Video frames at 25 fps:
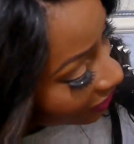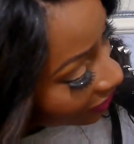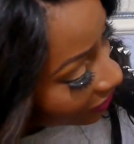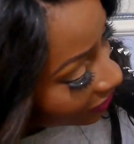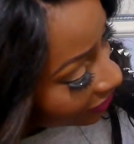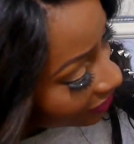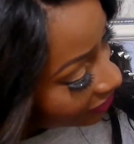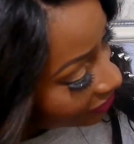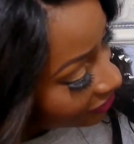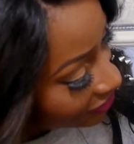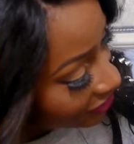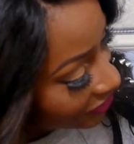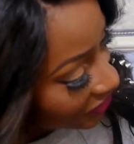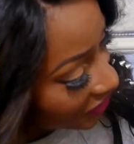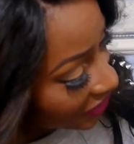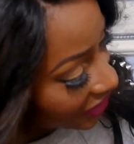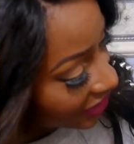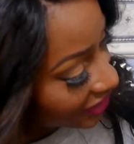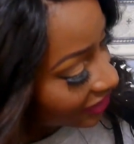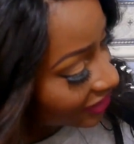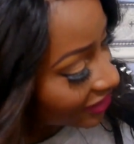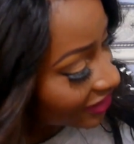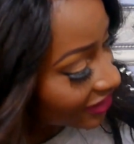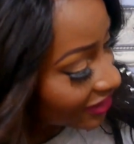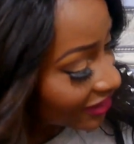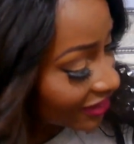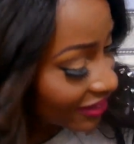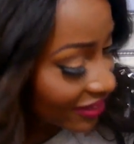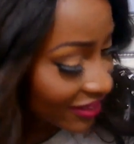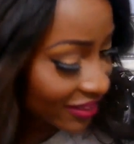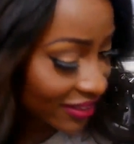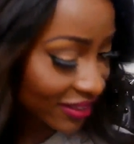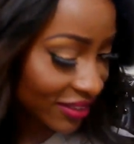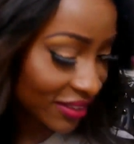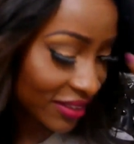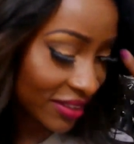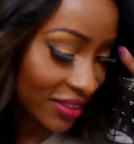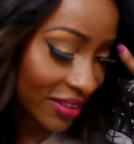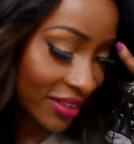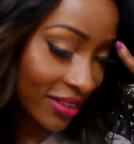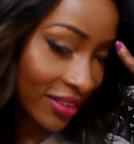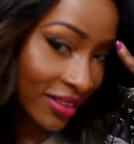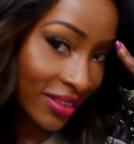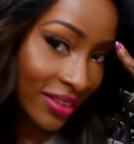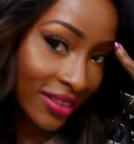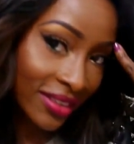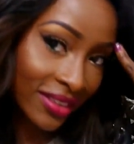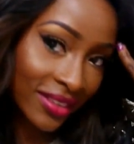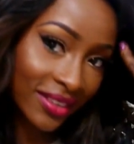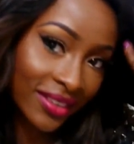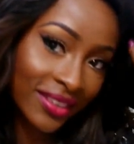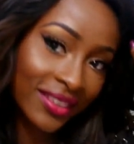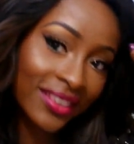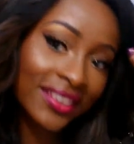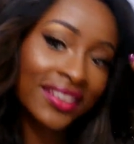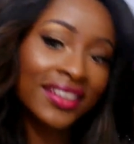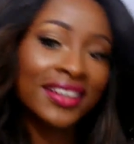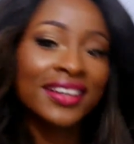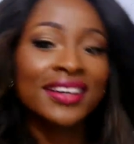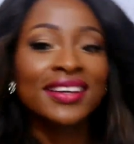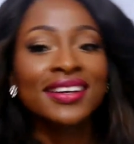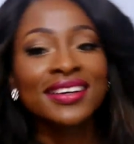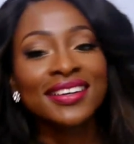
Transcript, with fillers: you Are looking for it? Yes.